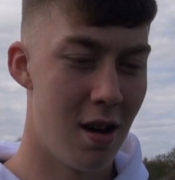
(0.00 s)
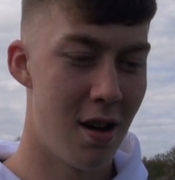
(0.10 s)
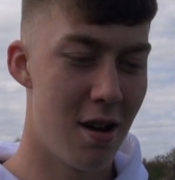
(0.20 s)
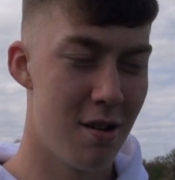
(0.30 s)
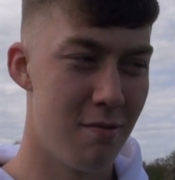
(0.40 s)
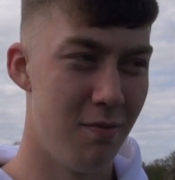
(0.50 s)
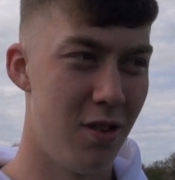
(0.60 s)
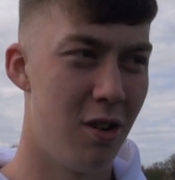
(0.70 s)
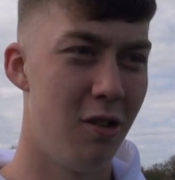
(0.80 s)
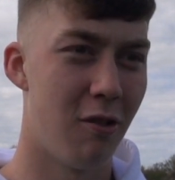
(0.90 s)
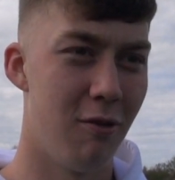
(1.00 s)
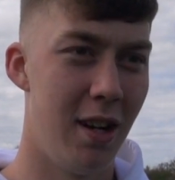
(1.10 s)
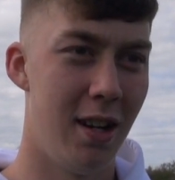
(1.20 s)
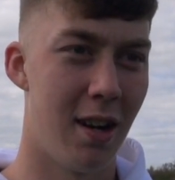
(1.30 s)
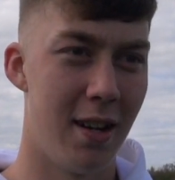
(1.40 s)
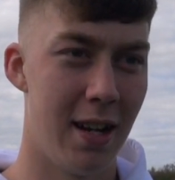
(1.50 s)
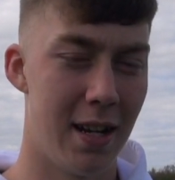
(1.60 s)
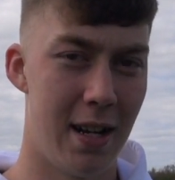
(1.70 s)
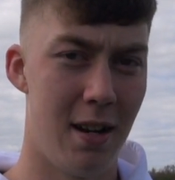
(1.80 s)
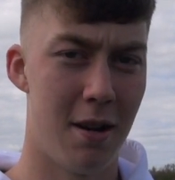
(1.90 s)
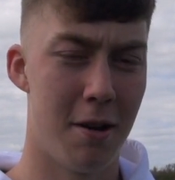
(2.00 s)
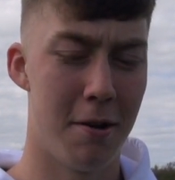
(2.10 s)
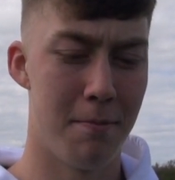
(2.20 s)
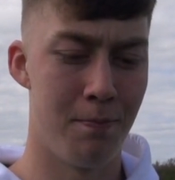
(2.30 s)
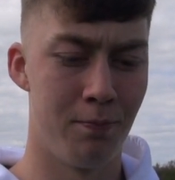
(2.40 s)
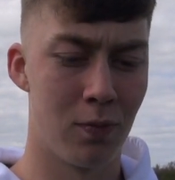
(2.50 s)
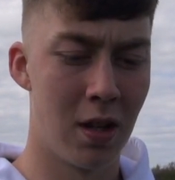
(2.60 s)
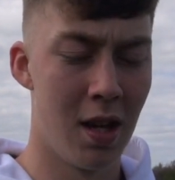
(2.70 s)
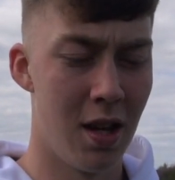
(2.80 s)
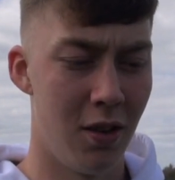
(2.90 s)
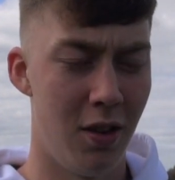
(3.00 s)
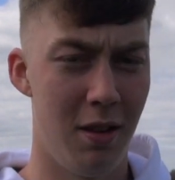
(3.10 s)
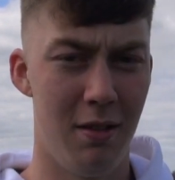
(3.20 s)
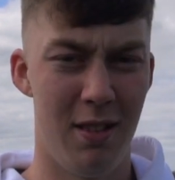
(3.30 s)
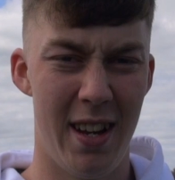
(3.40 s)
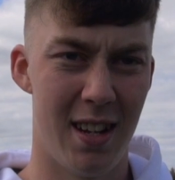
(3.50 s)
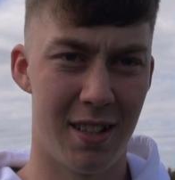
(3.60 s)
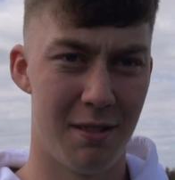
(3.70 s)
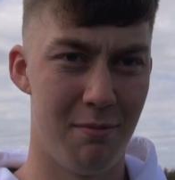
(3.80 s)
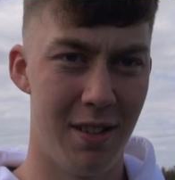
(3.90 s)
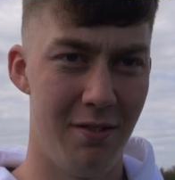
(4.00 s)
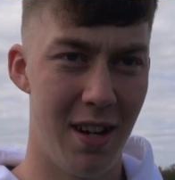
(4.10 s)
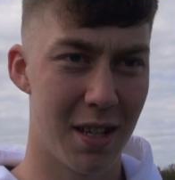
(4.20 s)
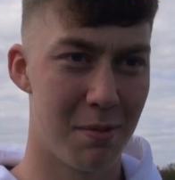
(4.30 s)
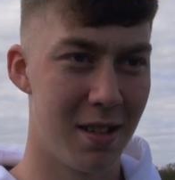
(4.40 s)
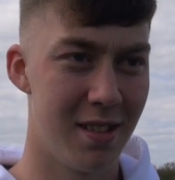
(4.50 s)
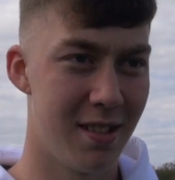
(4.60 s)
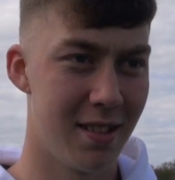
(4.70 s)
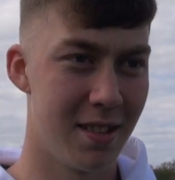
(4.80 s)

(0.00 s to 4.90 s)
No, not really. Like that. I just didn't really expect it.